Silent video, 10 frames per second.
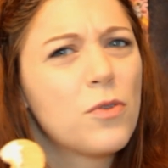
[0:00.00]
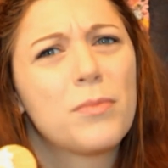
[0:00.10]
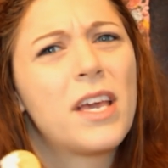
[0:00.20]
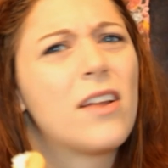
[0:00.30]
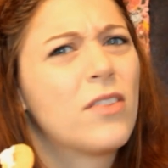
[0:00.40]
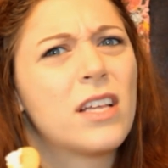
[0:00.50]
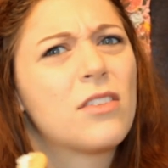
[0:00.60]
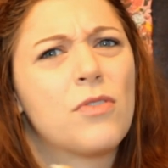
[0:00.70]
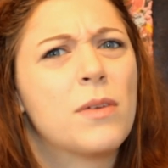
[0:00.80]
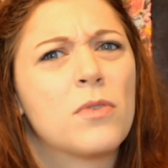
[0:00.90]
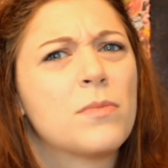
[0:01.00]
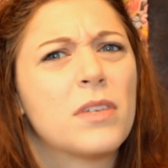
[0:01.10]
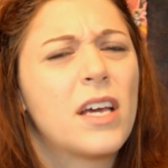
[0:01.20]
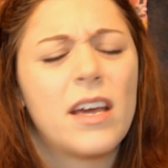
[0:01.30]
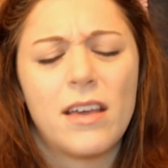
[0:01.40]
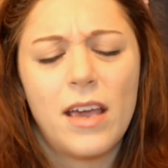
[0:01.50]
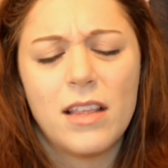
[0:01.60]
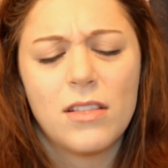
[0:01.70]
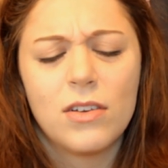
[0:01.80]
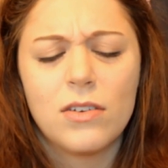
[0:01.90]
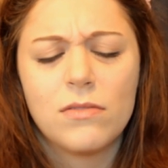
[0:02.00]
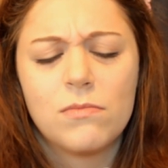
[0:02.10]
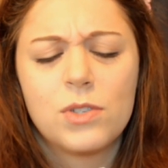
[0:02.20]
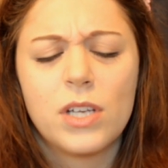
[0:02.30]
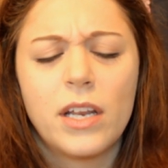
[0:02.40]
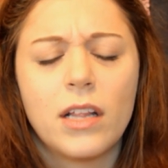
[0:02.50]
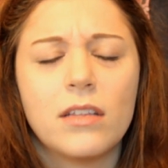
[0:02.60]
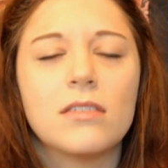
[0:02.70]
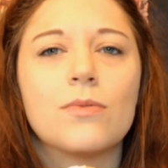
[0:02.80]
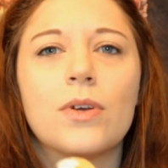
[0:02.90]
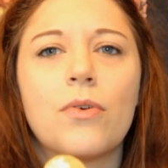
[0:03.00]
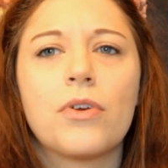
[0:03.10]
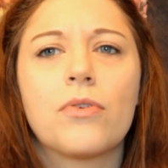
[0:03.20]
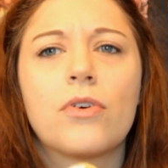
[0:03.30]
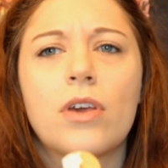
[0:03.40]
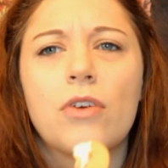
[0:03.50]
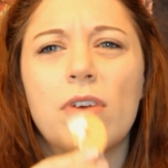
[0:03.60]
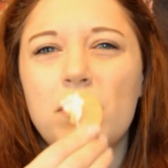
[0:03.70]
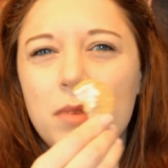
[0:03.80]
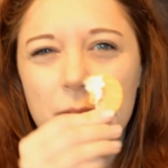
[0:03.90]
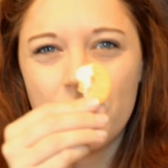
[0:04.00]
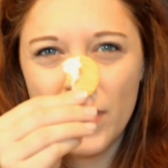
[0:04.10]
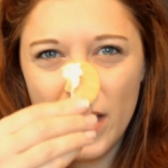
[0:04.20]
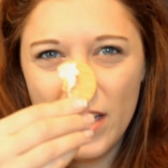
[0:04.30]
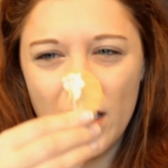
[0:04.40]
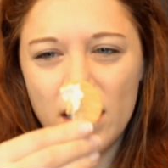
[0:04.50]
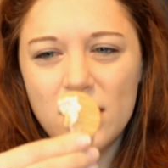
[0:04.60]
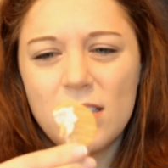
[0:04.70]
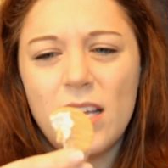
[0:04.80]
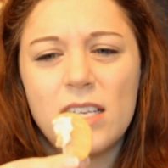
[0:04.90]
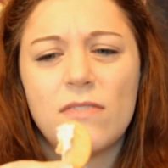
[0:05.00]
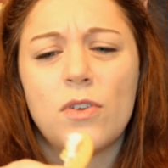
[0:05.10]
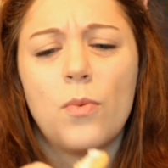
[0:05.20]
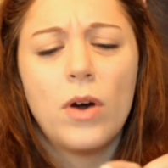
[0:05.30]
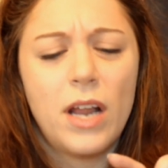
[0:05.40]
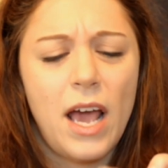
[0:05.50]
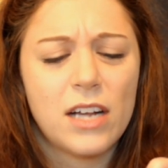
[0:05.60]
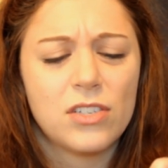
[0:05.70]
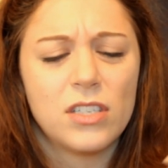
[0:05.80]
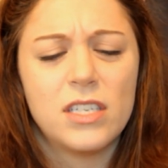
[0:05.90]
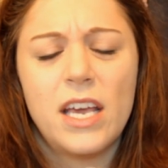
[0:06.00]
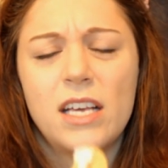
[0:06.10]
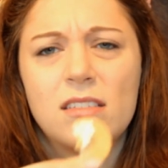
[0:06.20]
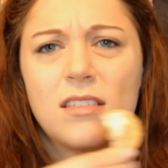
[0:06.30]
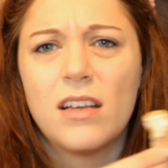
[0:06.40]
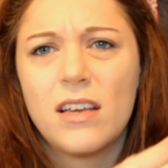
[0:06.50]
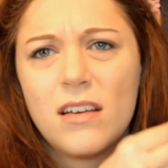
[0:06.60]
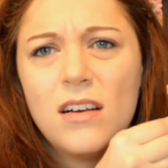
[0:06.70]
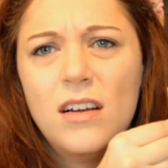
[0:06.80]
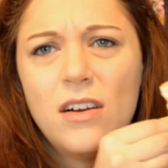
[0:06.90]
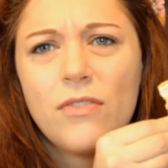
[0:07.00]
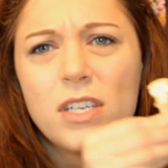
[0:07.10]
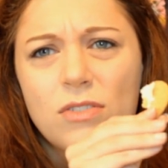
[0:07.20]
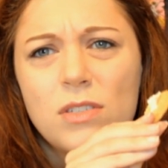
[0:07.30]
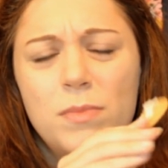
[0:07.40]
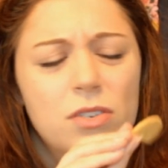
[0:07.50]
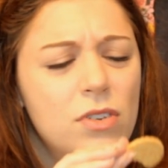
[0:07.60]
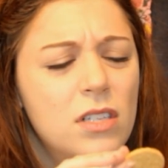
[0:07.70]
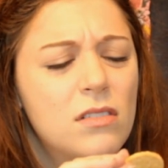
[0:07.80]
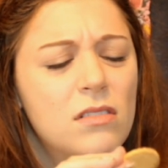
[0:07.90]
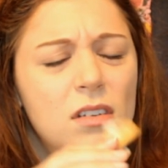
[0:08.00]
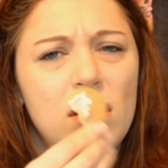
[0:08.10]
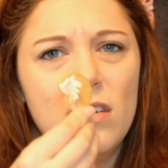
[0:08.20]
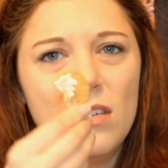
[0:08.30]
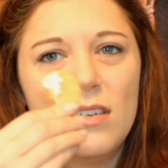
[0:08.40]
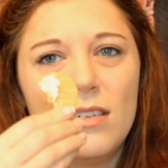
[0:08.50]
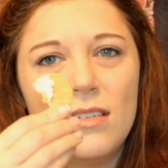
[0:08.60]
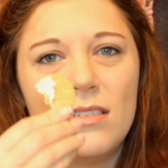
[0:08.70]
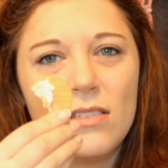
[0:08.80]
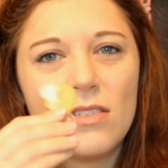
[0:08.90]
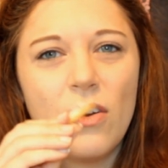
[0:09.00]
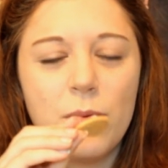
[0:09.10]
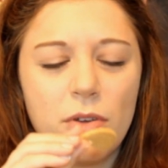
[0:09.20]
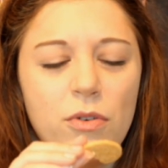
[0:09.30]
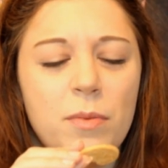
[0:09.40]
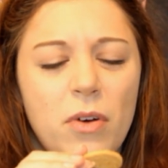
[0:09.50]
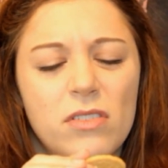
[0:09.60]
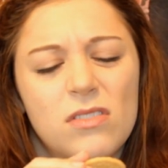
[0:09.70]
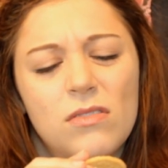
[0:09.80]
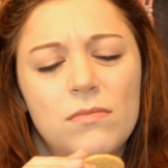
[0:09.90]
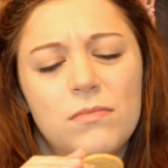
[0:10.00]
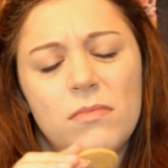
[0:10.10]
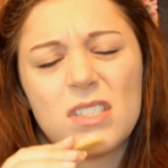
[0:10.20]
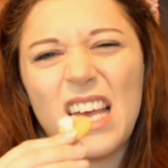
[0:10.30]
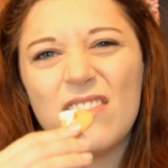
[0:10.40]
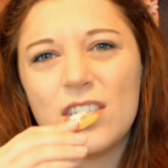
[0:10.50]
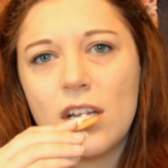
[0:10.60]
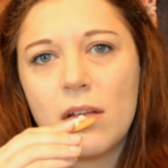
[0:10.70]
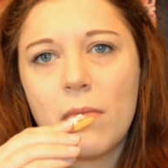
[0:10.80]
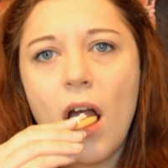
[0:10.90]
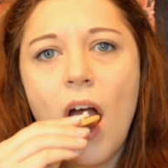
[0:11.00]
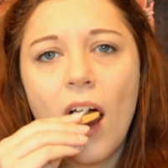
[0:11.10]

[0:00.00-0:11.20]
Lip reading: Normally I don't like the cream. Normally I hate the sickeningly sweet Oreo cookie cream, but in this case, if you want to actually taste like Rice Krispie treats, go with the cream on its own. It's kind of a shame.